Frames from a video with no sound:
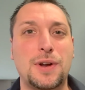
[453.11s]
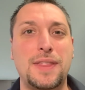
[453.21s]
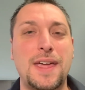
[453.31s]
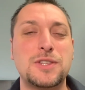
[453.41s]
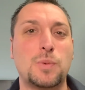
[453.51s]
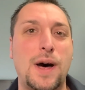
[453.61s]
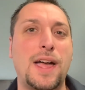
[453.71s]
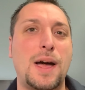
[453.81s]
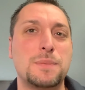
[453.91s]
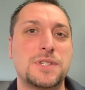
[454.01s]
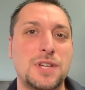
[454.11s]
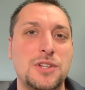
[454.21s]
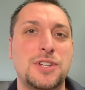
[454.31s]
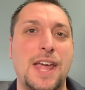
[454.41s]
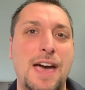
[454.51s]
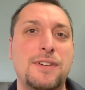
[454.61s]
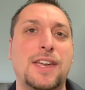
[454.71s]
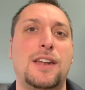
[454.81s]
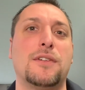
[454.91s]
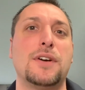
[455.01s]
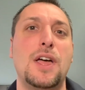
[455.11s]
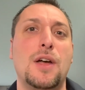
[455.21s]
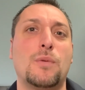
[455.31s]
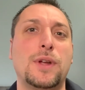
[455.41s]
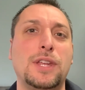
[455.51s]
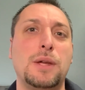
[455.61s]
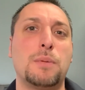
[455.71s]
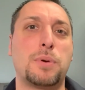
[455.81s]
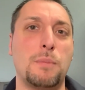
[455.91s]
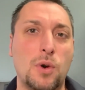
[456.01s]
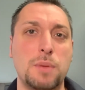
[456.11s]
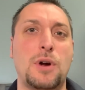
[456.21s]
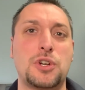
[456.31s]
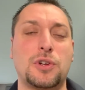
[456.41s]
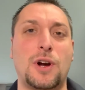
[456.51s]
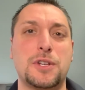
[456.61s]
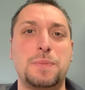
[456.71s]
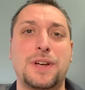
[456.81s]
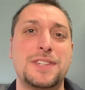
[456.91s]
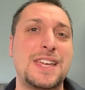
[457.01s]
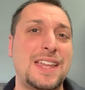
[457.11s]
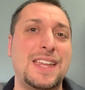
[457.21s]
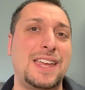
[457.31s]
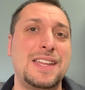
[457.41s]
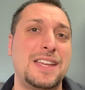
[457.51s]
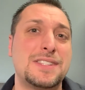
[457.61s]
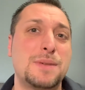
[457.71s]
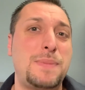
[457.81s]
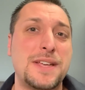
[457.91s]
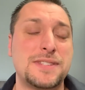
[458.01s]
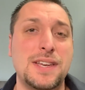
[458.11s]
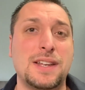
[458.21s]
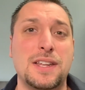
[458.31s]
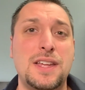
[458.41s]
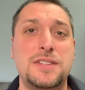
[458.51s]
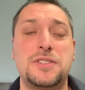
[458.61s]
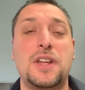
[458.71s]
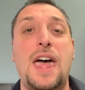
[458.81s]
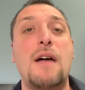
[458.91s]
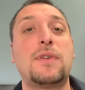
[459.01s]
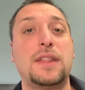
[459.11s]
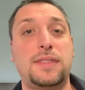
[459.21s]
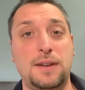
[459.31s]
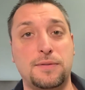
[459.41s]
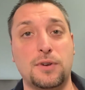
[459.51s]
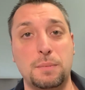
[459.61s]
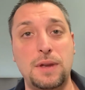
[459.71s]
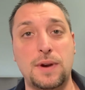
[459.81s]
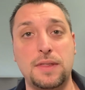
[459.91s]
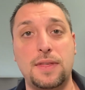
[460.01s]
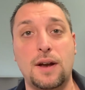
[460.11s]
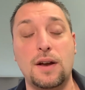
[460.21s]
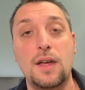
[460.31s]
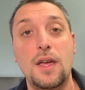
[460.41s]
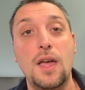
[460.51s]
And that's why I'm such an advocate of really promoting martial arts, because it's the best thing. It's done everything for me right there.